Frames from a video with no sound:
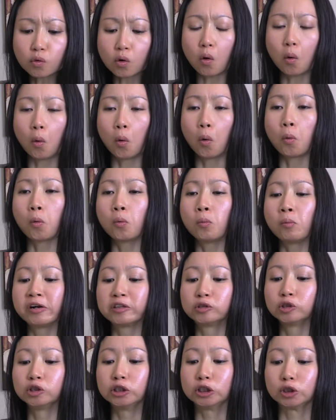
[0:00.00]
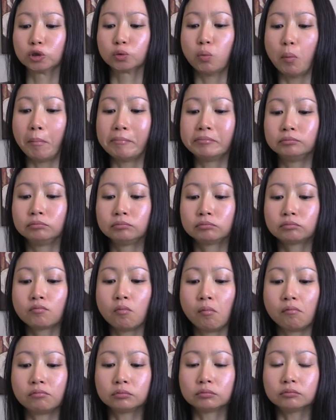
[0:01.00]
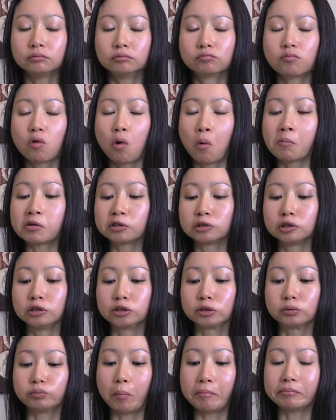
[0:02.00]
Oh my goodness. Oh my goodness.